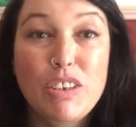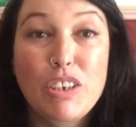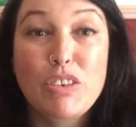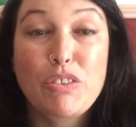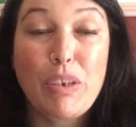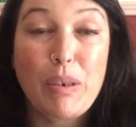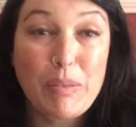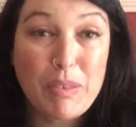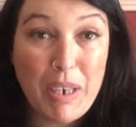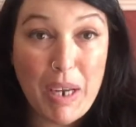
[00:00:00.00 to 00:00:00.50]
the
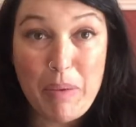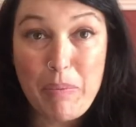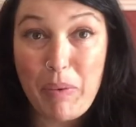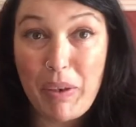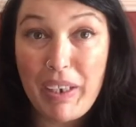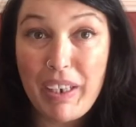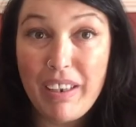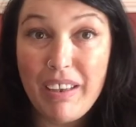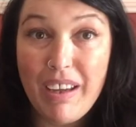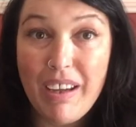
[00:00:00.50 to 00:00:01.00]
Dreamtime
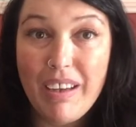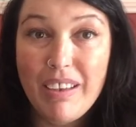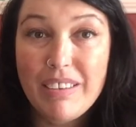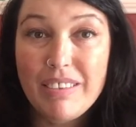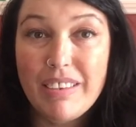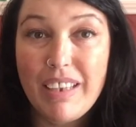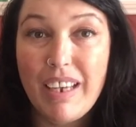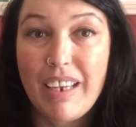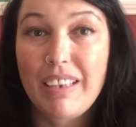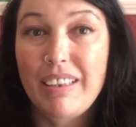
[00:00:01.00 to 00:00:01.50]
reading
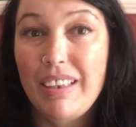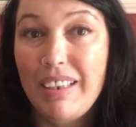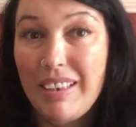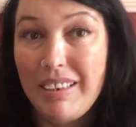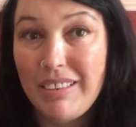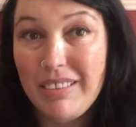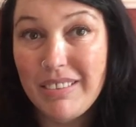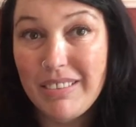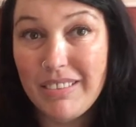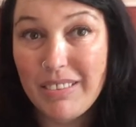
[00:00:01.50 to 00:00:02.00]
cards and
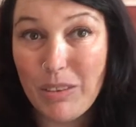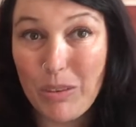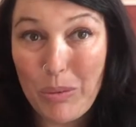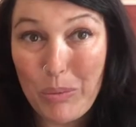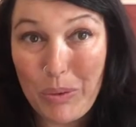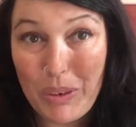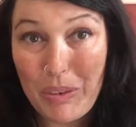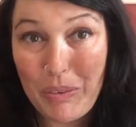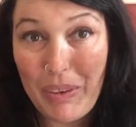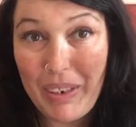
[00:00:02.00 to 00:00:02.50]
the
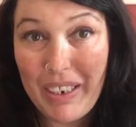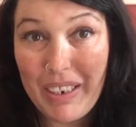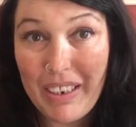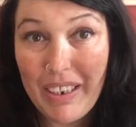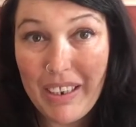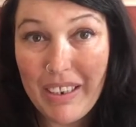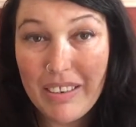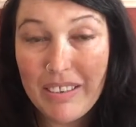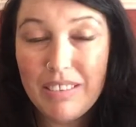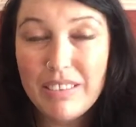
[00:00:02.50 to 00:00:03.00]
Saltwater reading
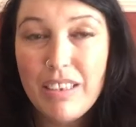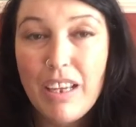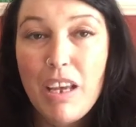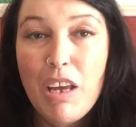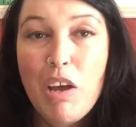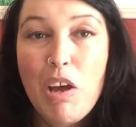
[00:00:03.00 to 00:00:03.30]
cards,